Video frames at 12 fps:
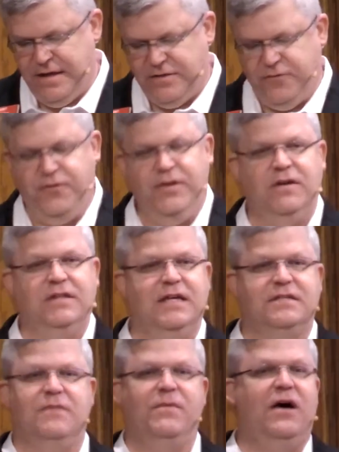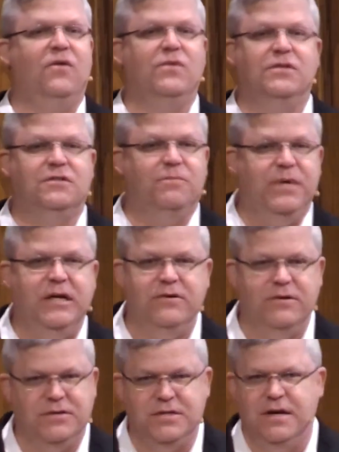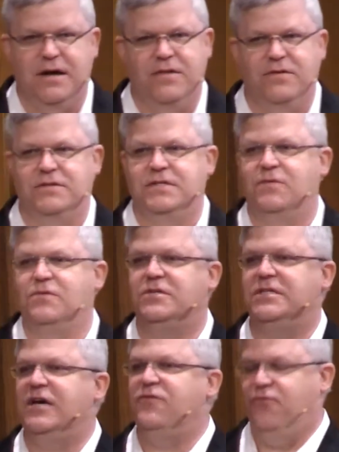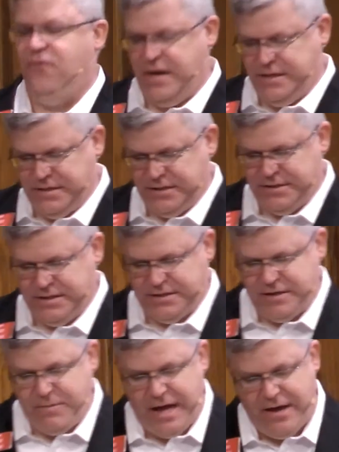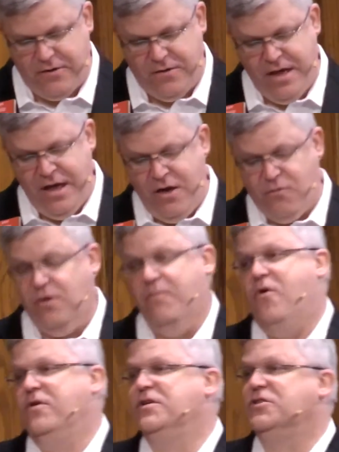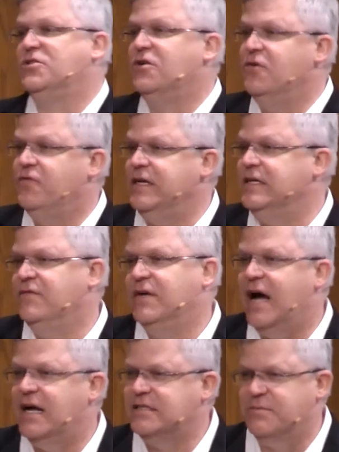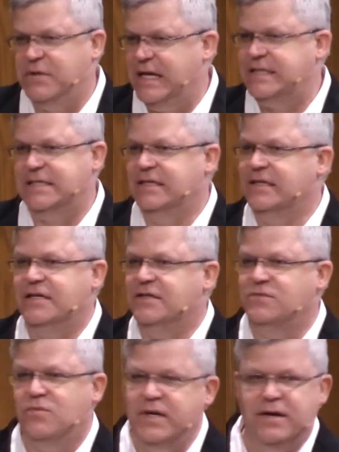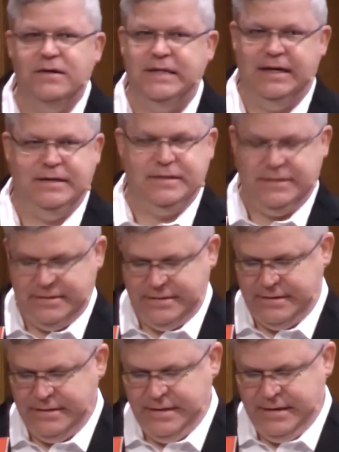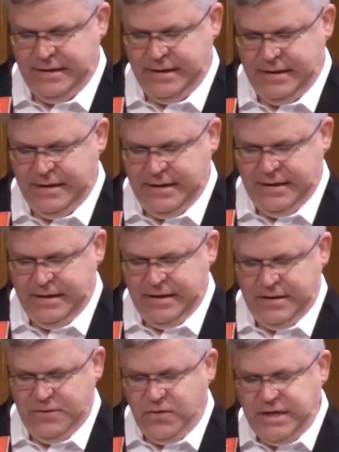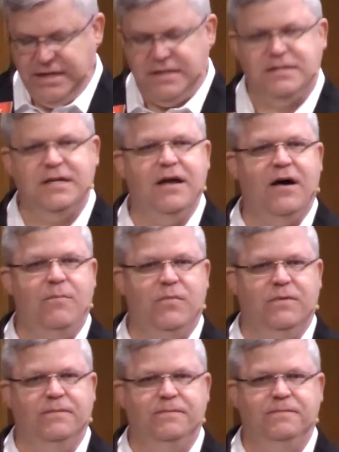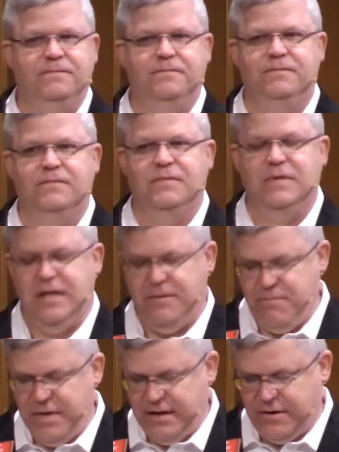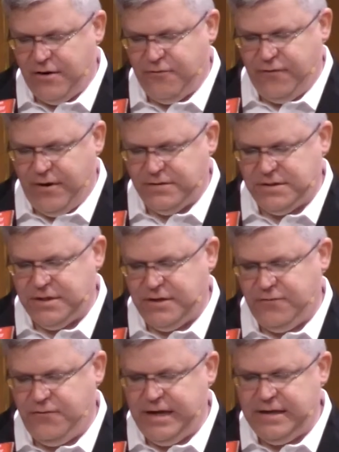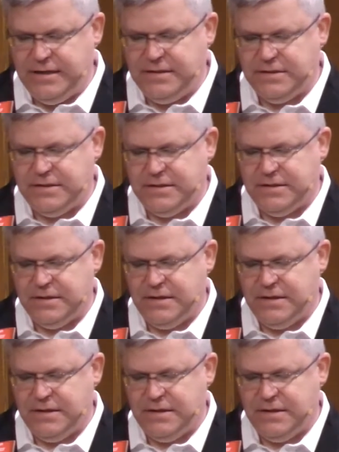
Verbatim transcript: the feeling that somehow we're superior to others, that we're self righteous, that somehow we're more deserving of God's blessing because we are not. We need to stay humble, admit our faults and our failings.